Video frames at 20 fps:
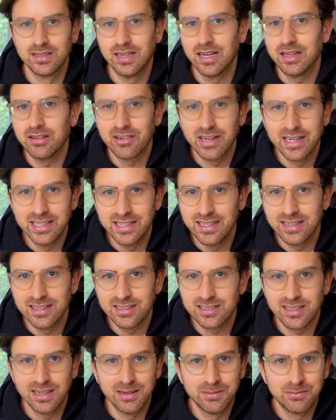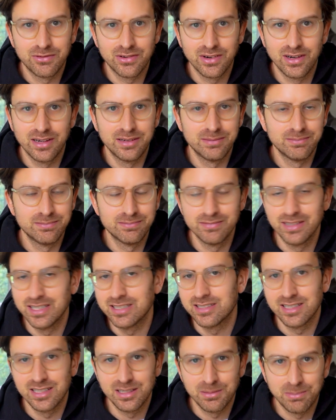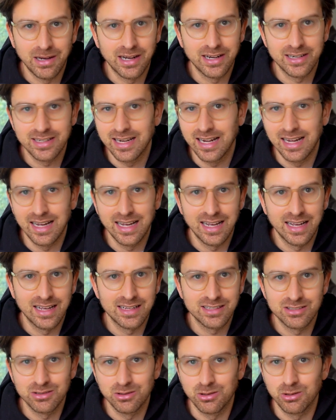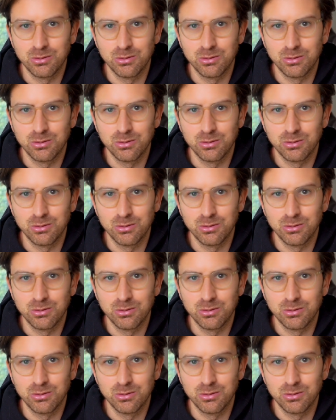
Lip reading: Other ideas come from listening to podcasts or